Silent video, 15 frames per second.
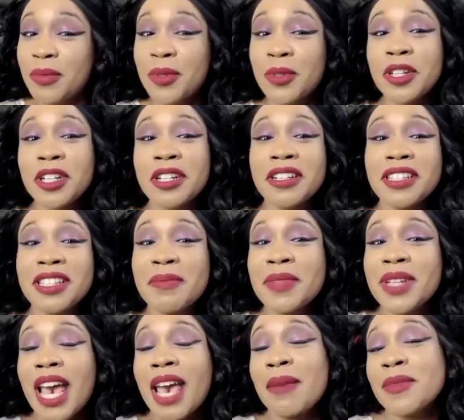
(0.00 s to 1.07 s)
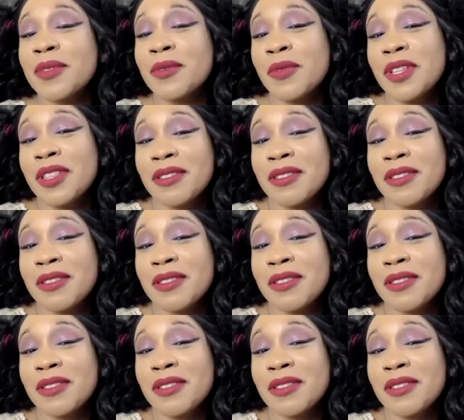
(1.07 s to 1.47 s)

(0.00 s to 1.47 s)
porn sometimes with